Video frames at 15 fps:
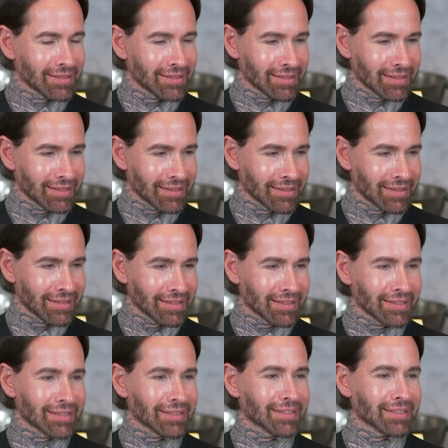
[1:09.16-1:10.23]

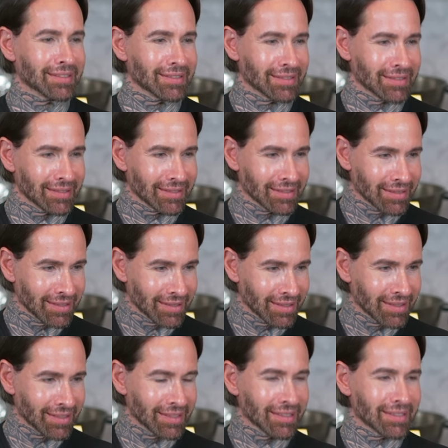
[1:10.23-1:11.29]

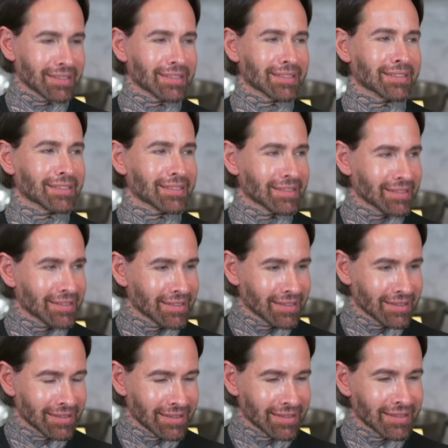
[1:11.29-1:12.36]

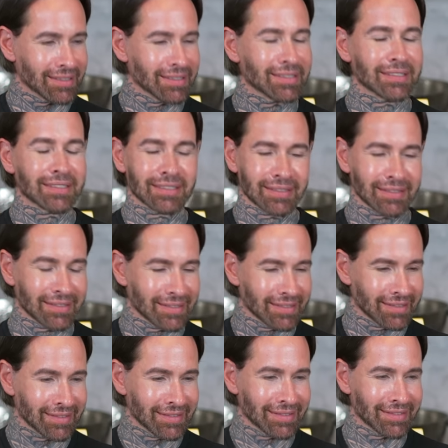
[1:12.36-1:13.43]

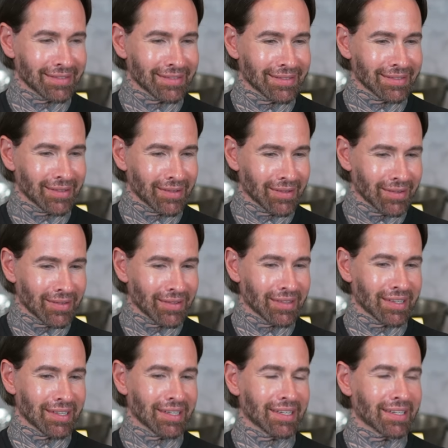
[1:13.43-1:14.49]

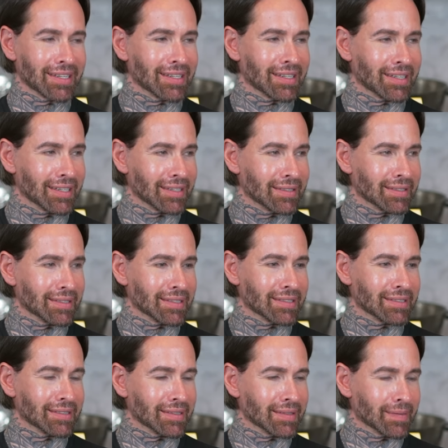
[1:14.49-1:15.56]

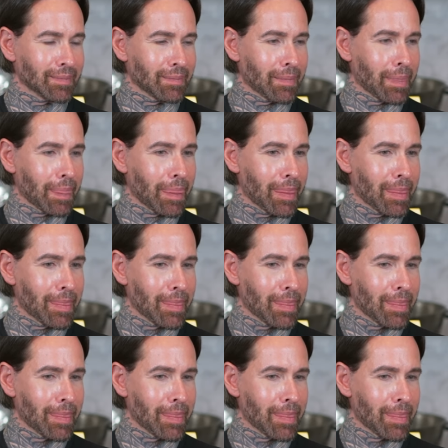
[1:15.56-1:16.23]
[no speech]